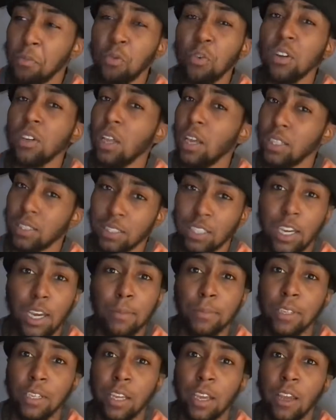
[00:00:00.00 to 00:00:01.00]
more or less
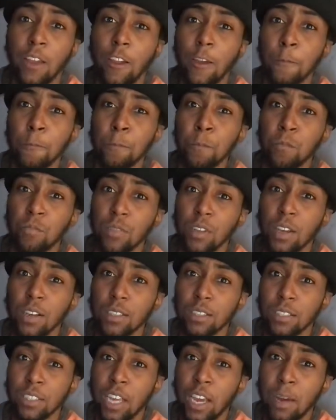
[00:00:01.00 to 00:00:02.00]
time than that
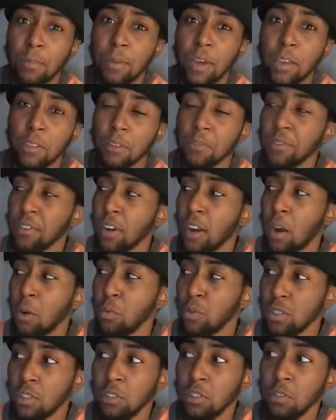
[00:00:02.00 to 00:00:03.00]
because now I'm gonna have to figure out
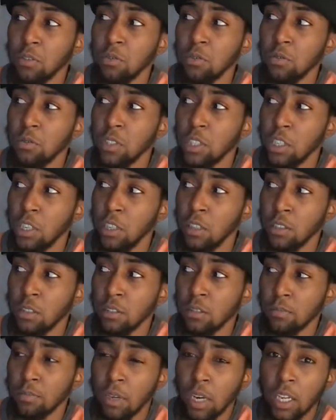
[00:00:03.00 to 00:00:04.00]
what to do
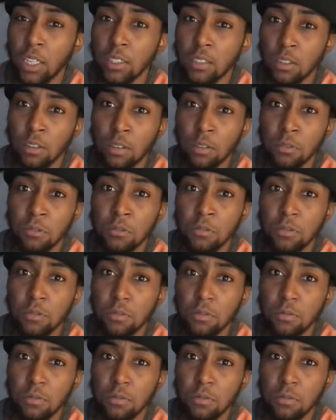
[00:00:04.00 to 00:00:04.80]
in place of